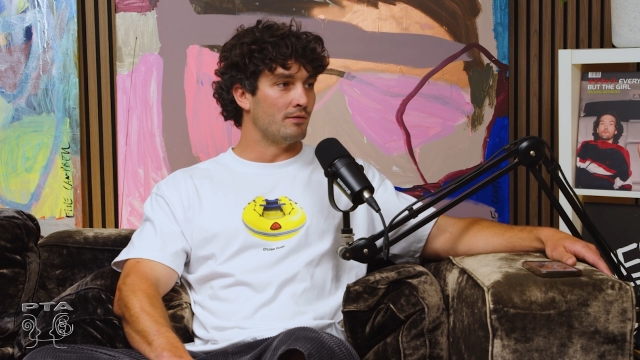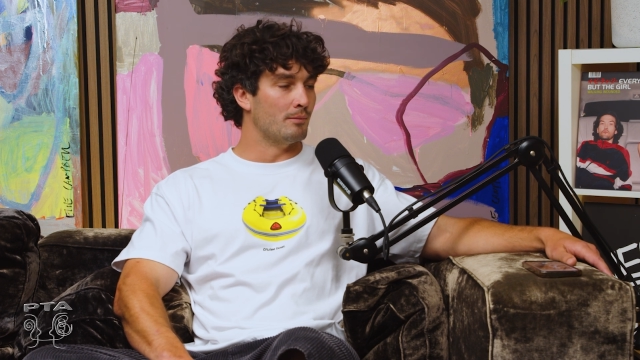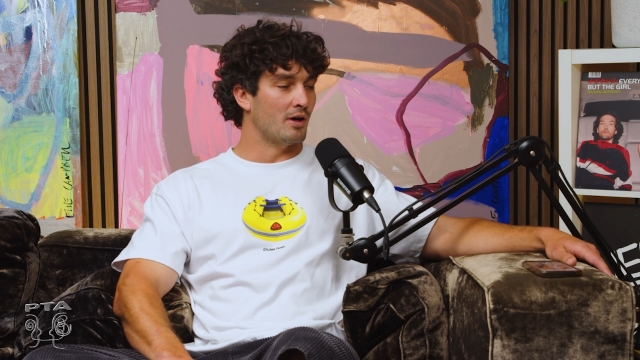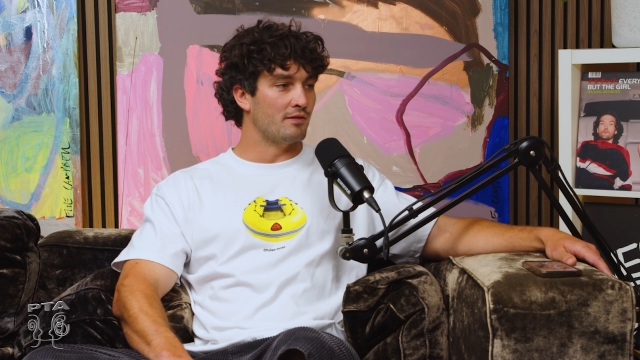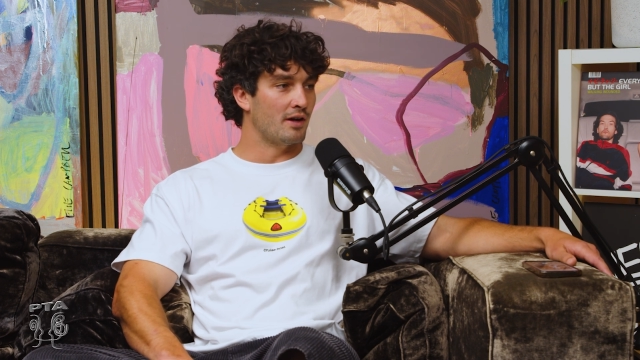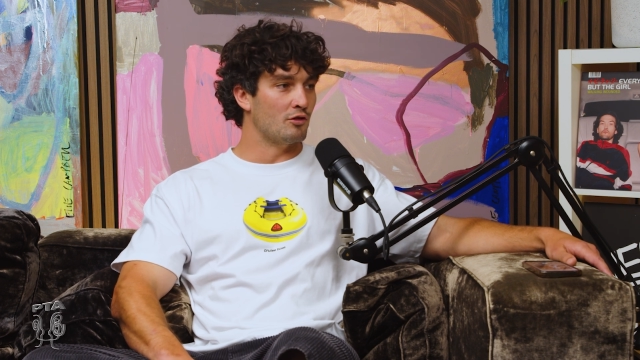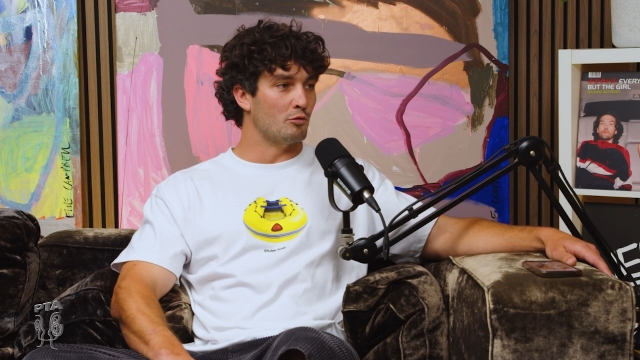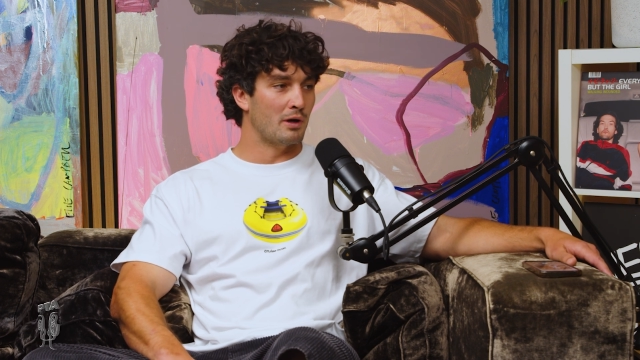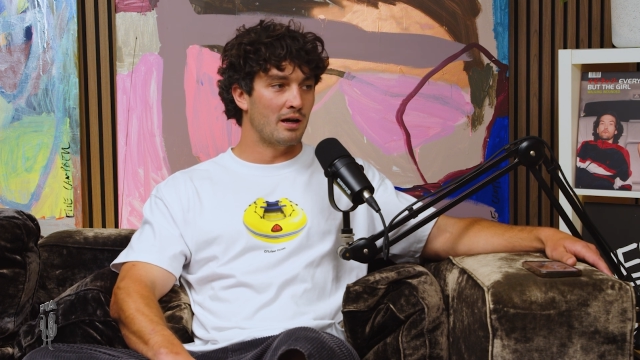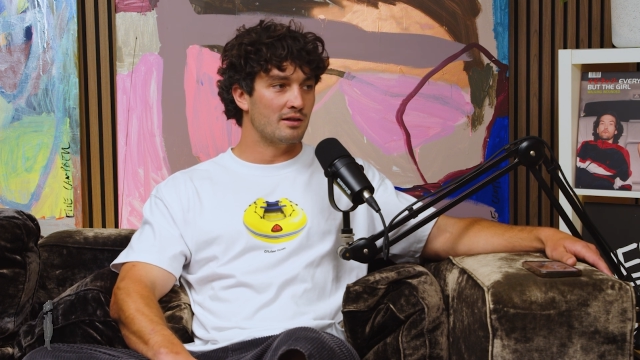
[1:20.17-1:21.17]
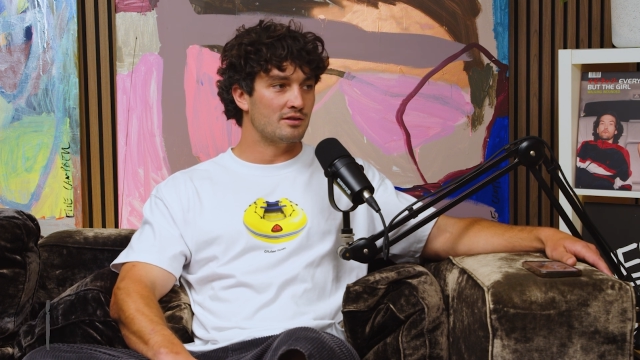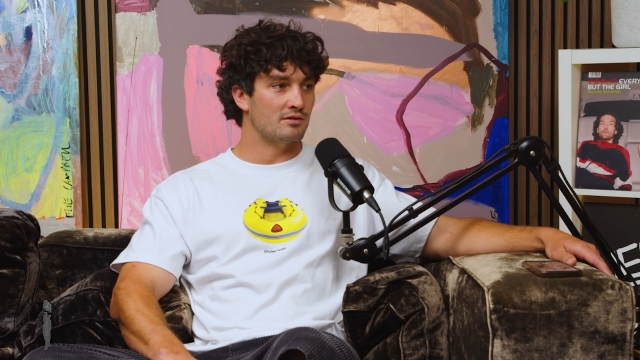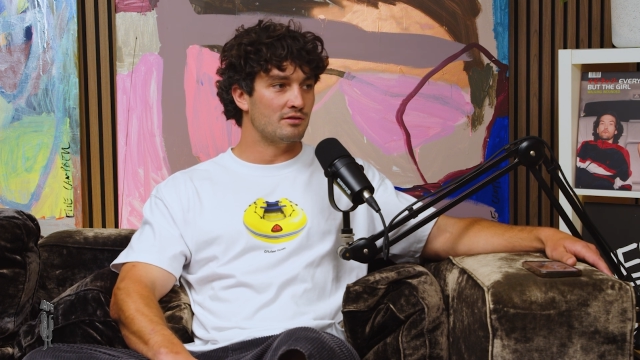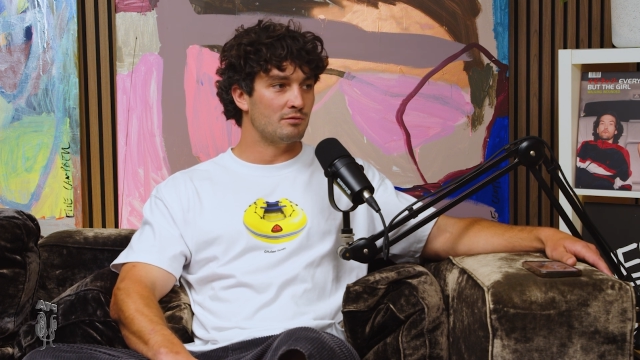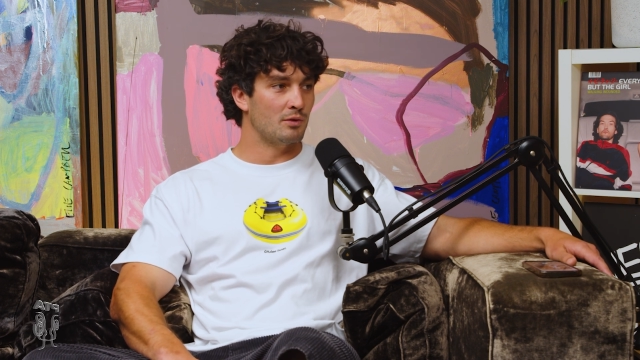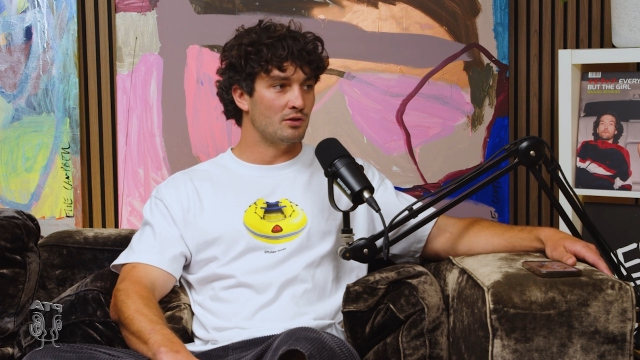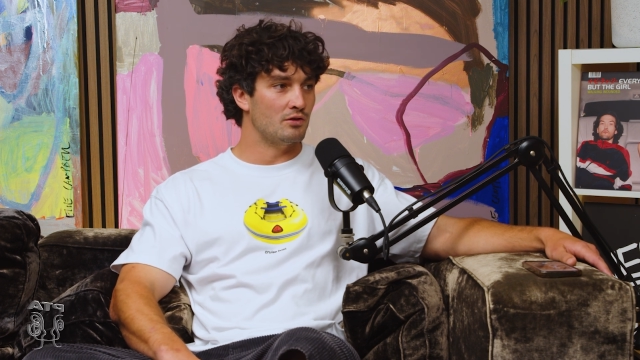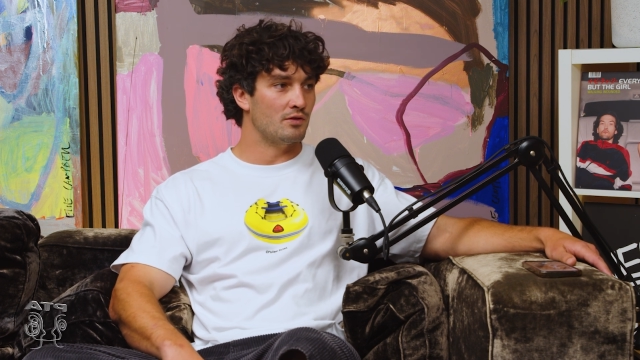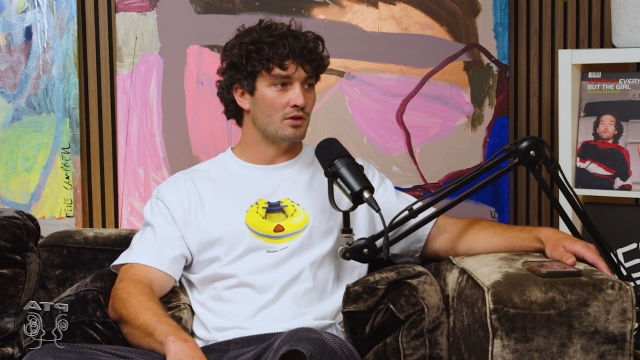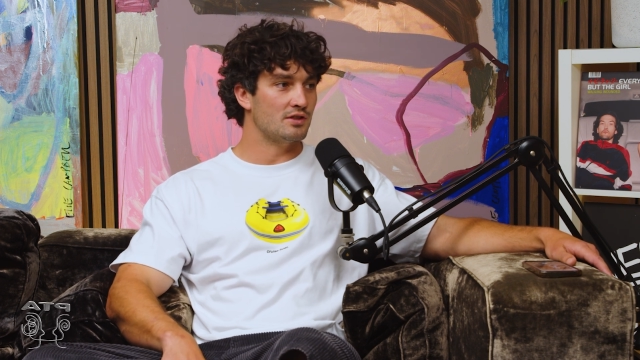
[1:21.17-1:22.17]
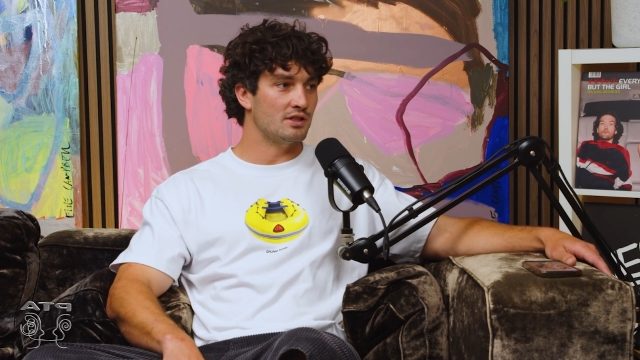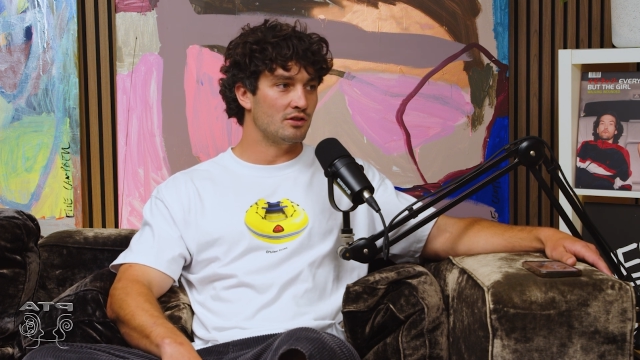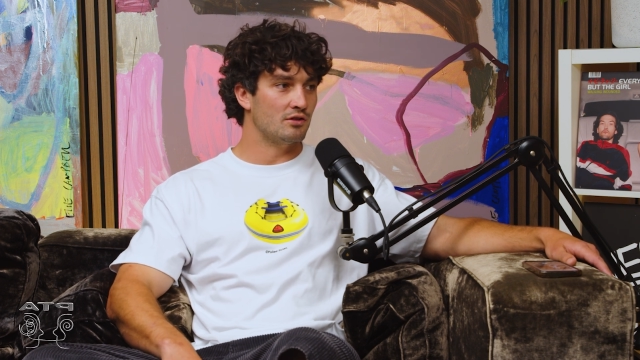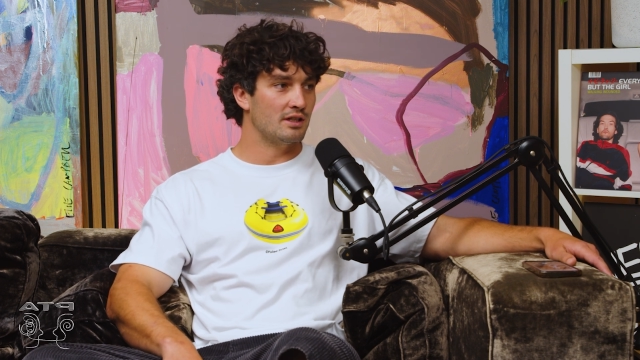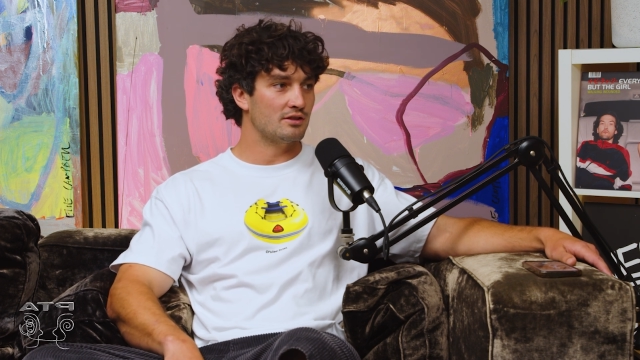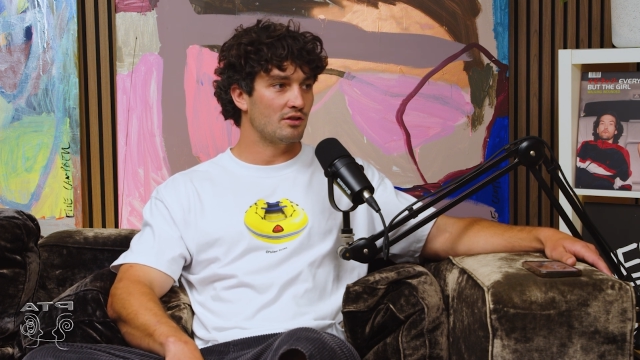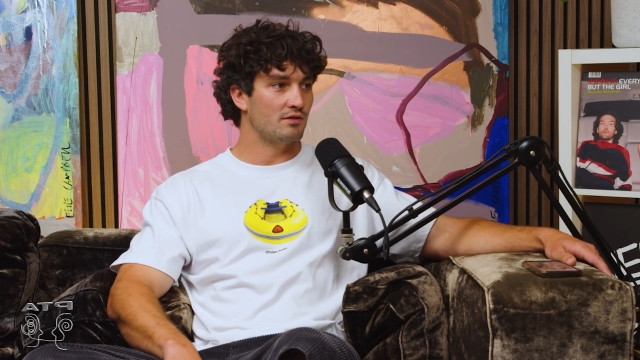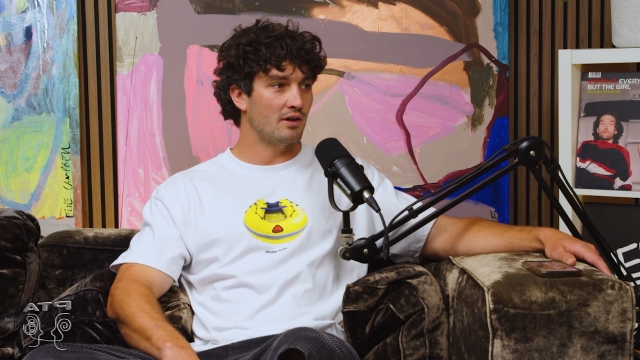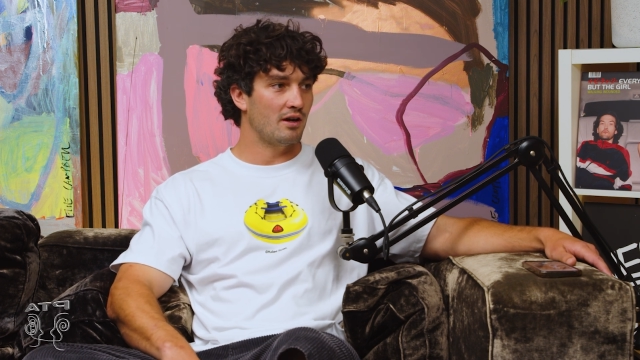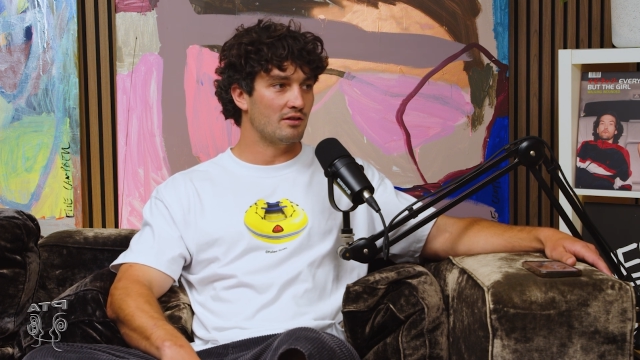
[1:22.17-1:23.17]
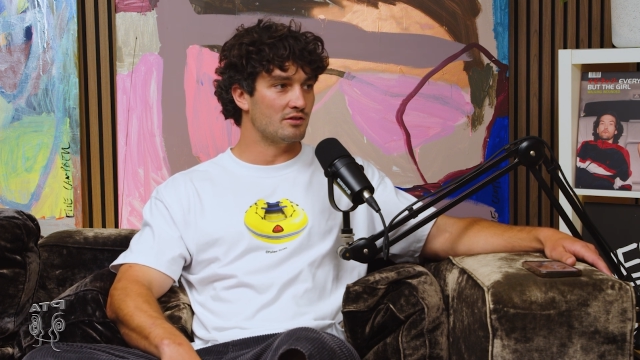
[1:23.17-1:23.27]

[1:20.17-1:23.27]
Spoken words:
my favourite parts of my university degree so far,